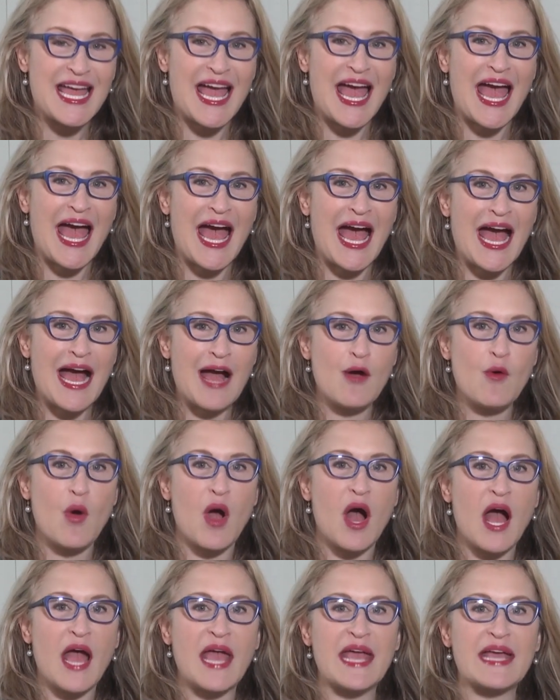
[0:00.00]
how
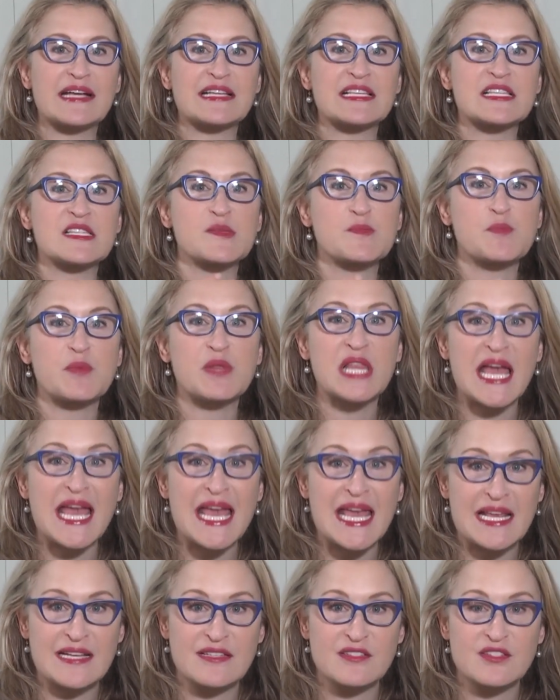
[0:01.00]
I
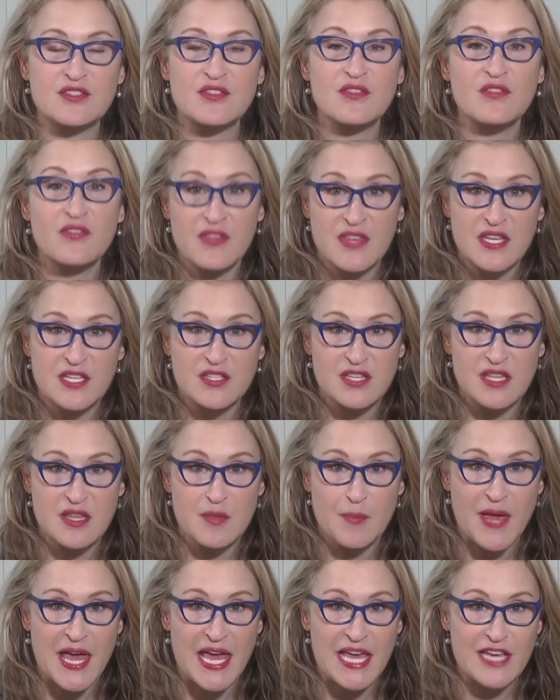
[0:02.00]
explain this to the
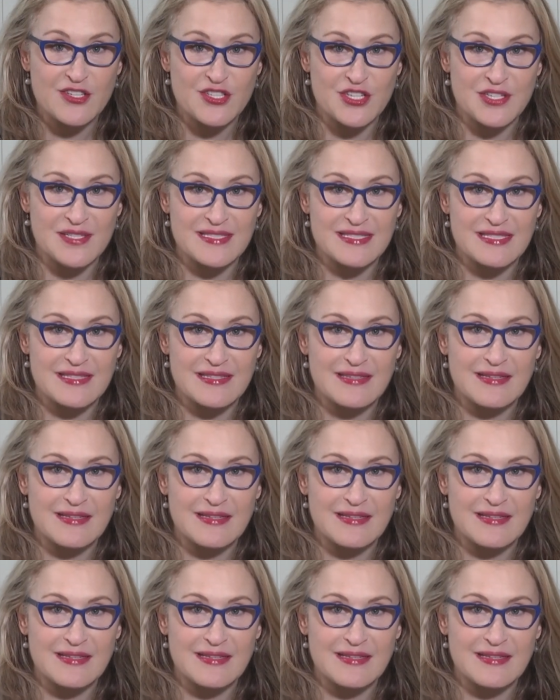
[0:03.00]
patient